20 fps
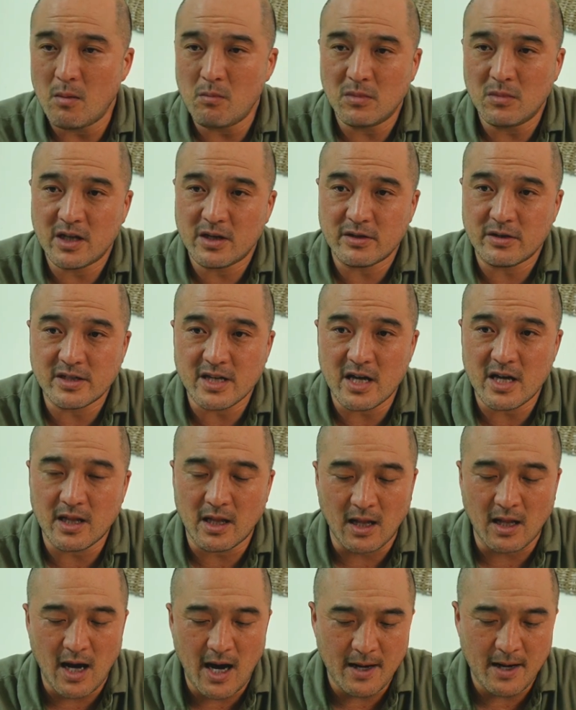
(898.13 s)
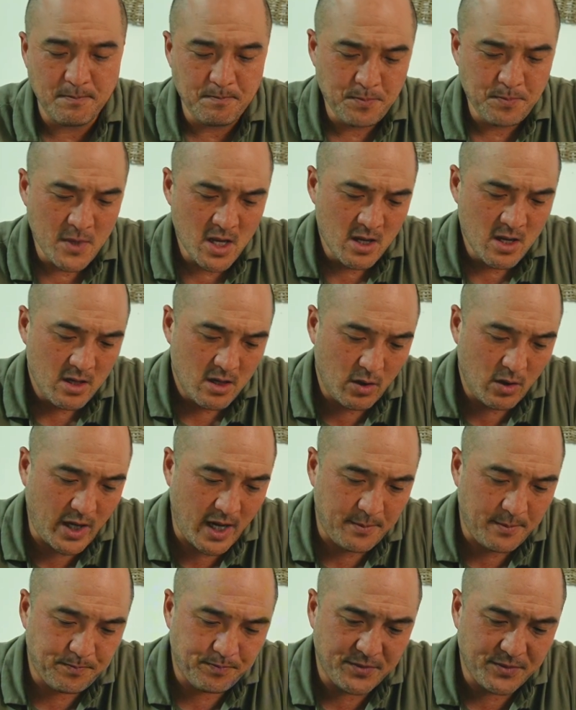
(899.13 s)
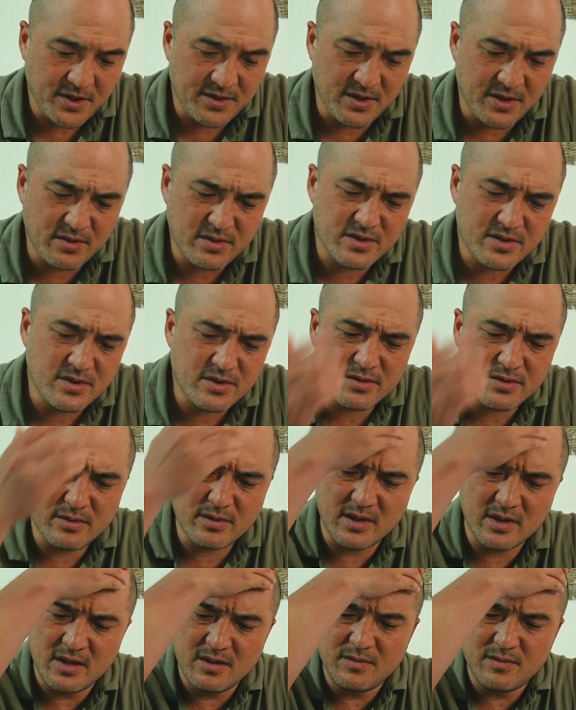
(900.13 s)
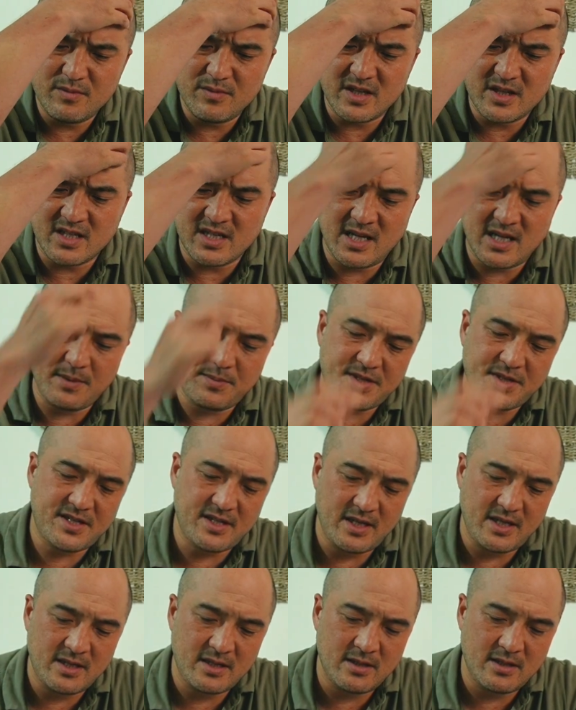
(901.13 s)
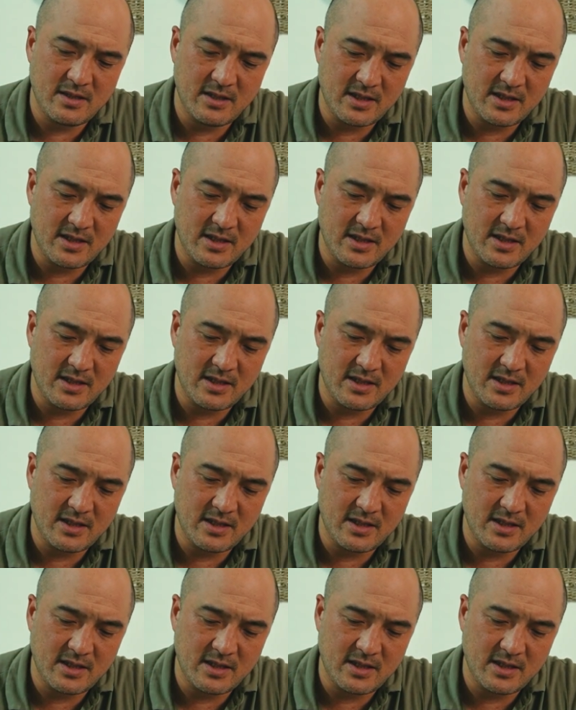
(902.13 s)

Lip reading: later down the line. Okay, those are the tips and,